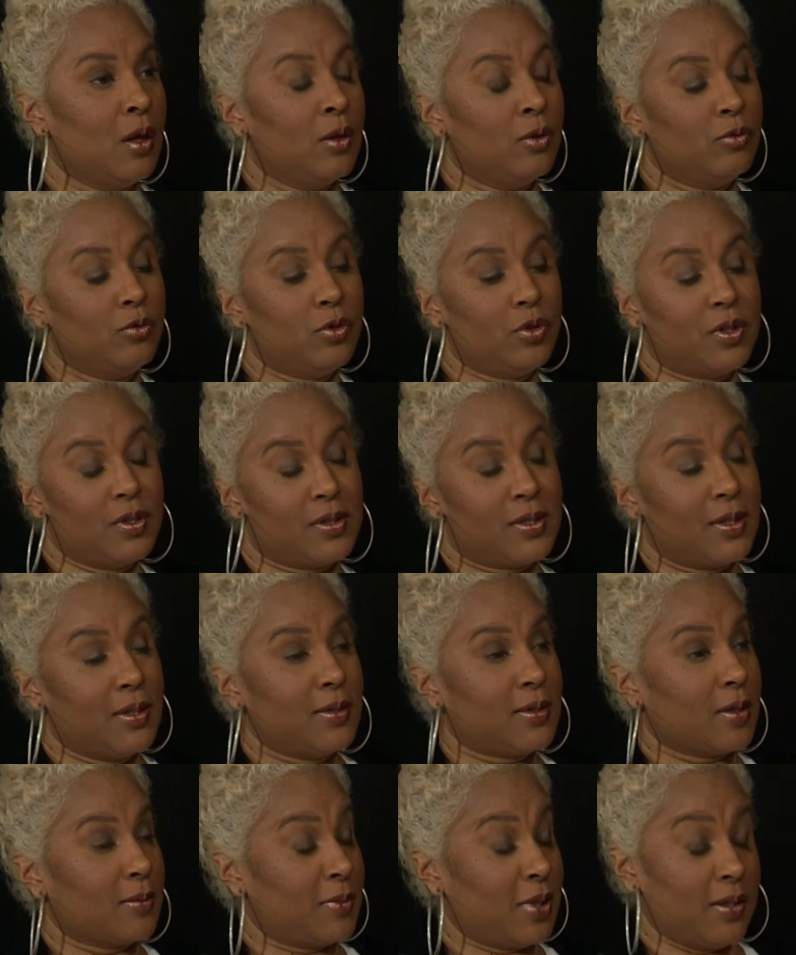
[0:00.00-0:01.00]
You can see
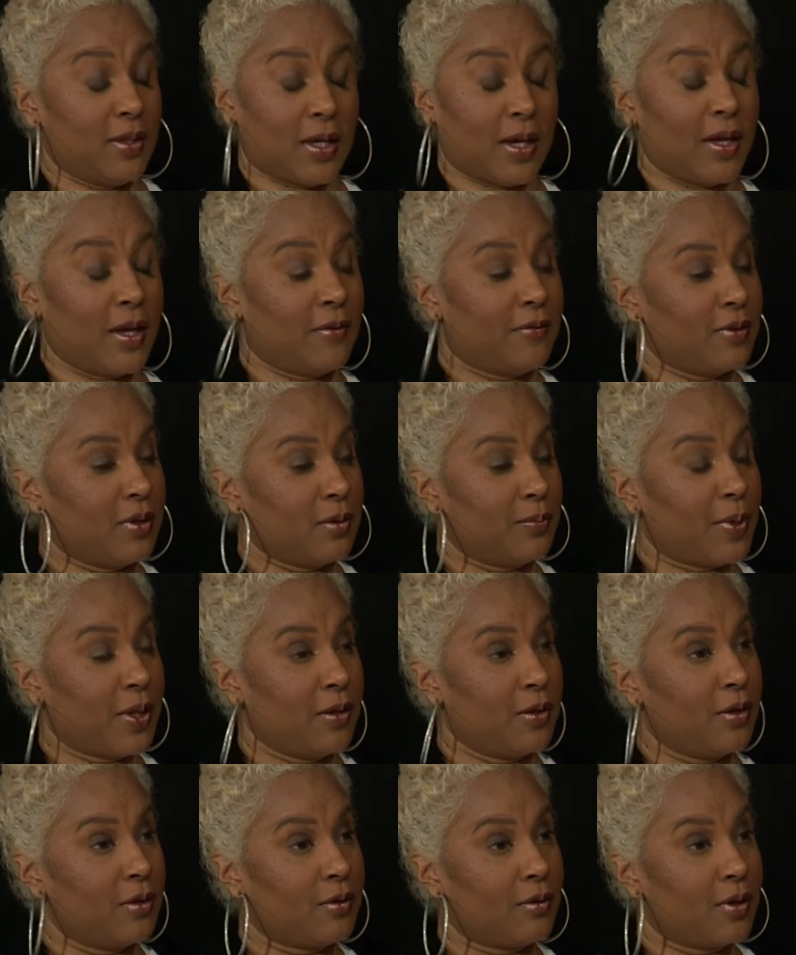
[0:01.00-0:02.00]
something, not have an
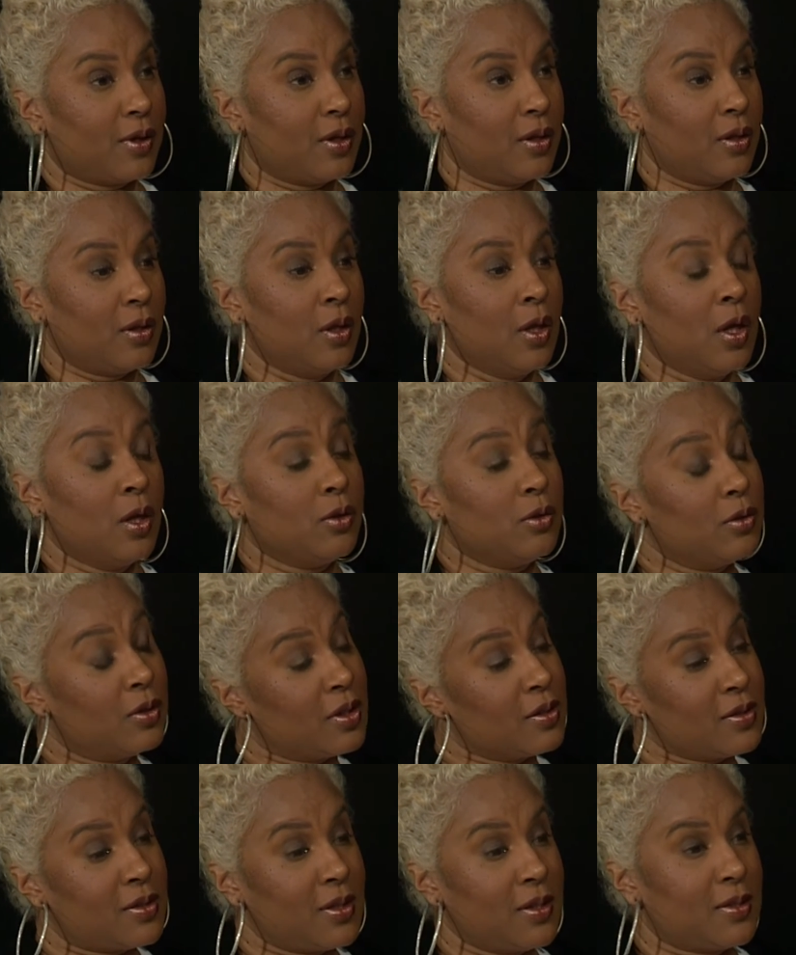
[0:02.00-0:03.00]
opinion on it. You can
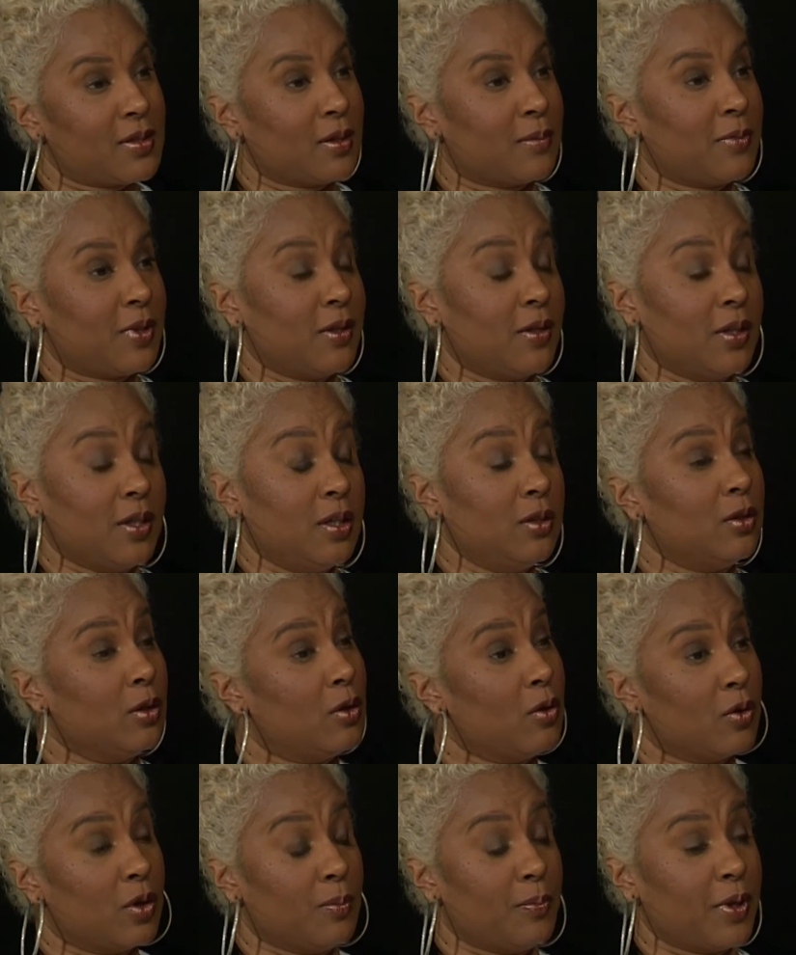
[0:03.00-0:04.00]
see something and need to go
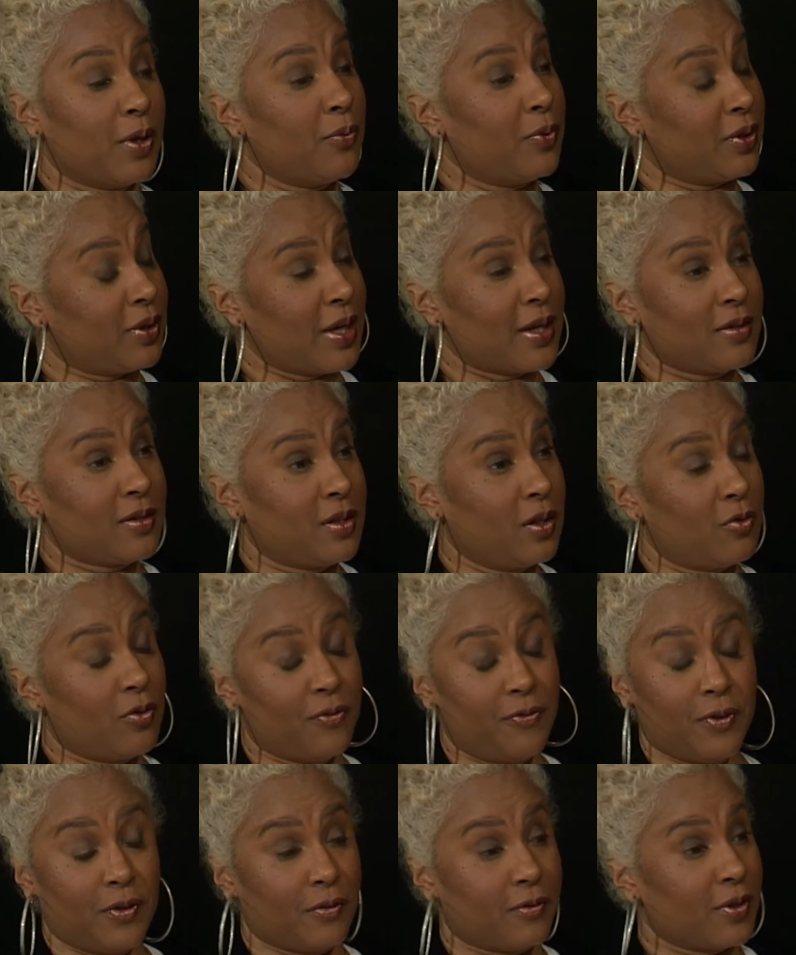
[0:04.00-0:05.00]
to bed with that secret
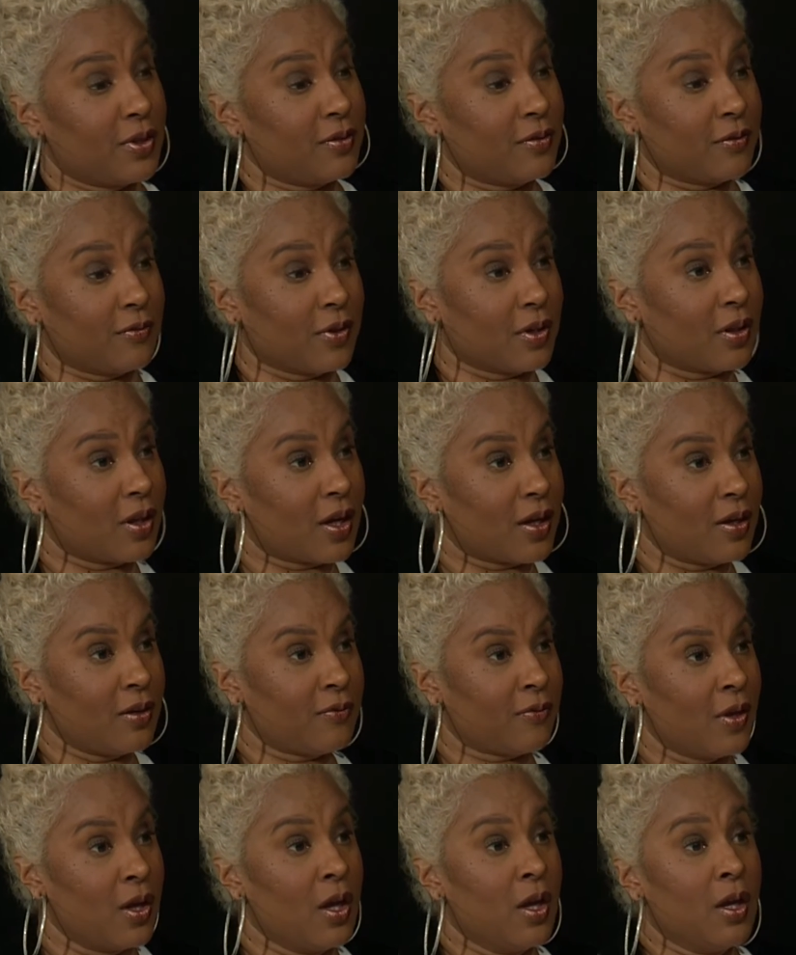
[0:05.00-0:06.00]
for the rest of your life.
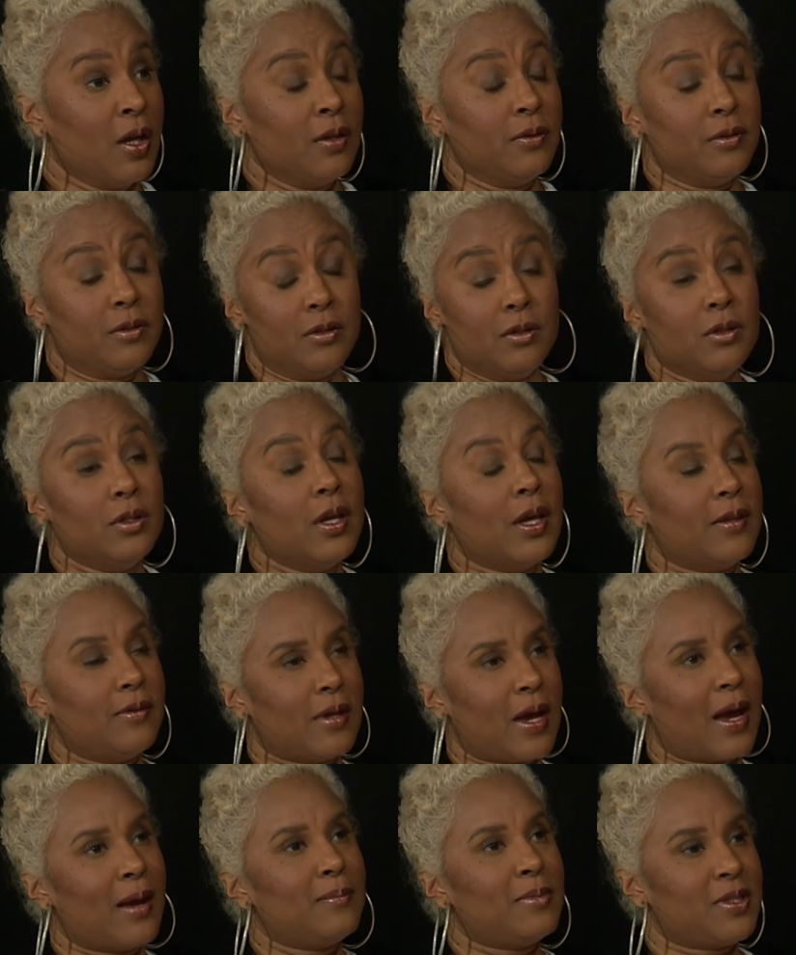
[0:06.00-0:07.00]

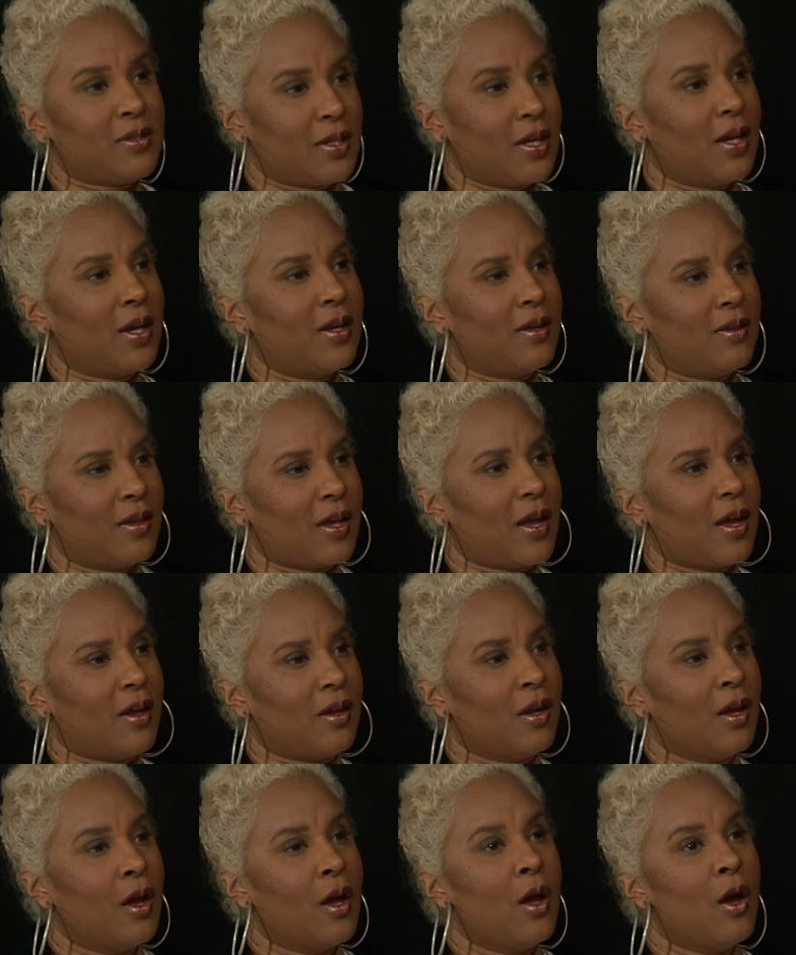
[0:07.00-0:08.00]
I'm saying that
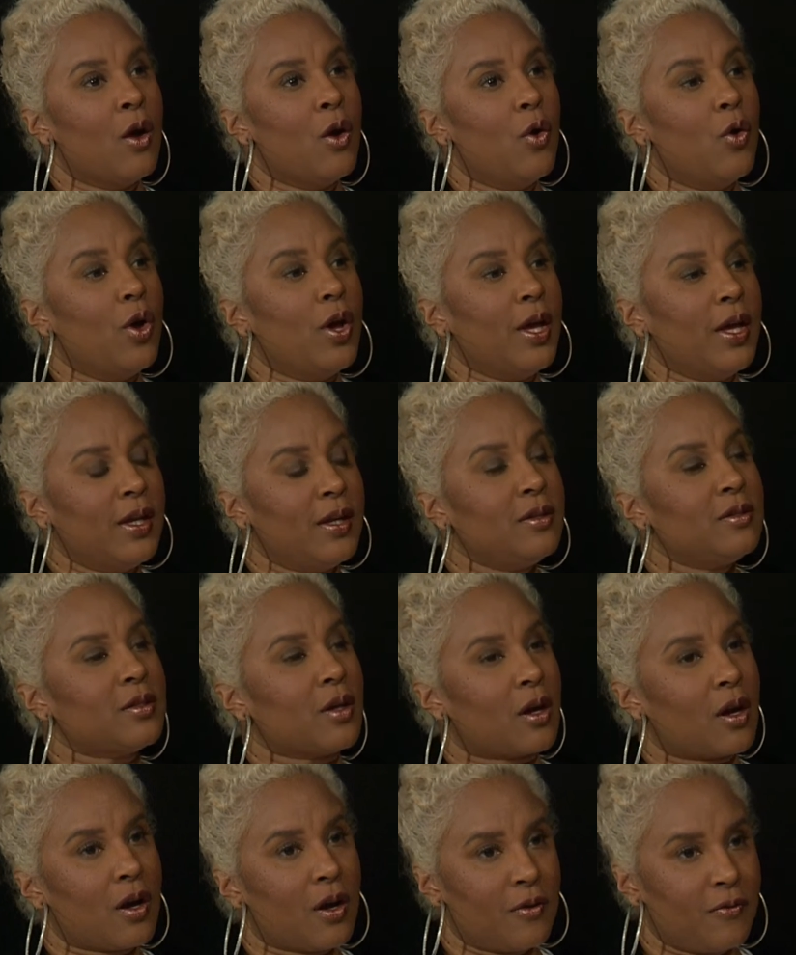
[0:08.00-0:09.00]
it is a
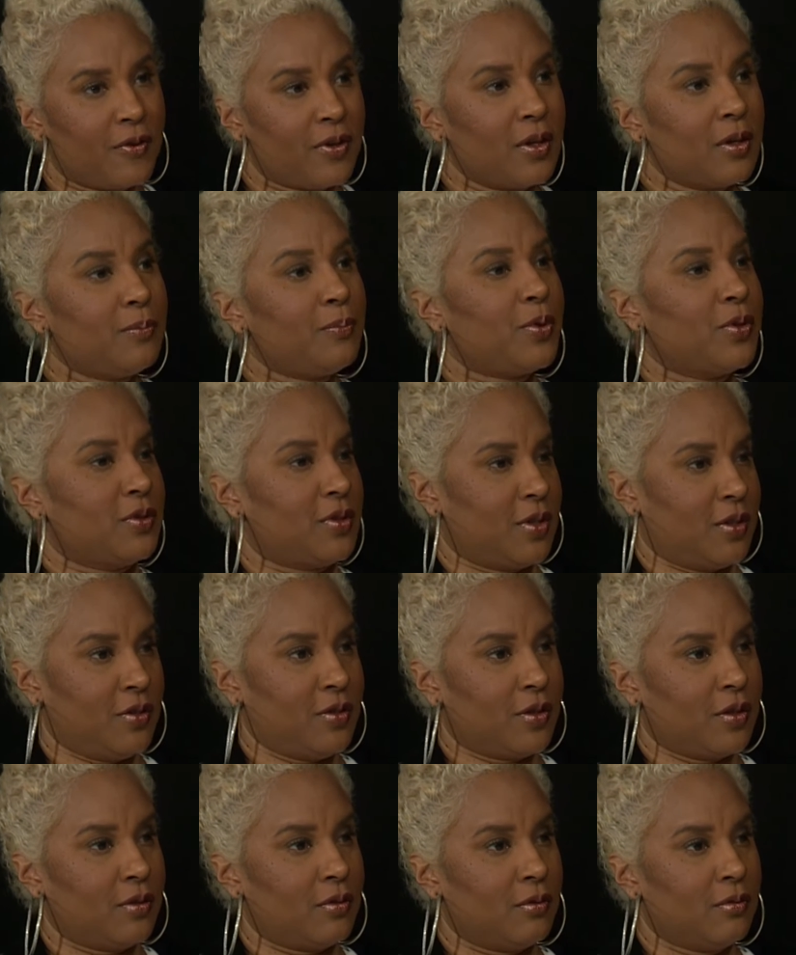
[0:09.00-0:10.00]
coveted position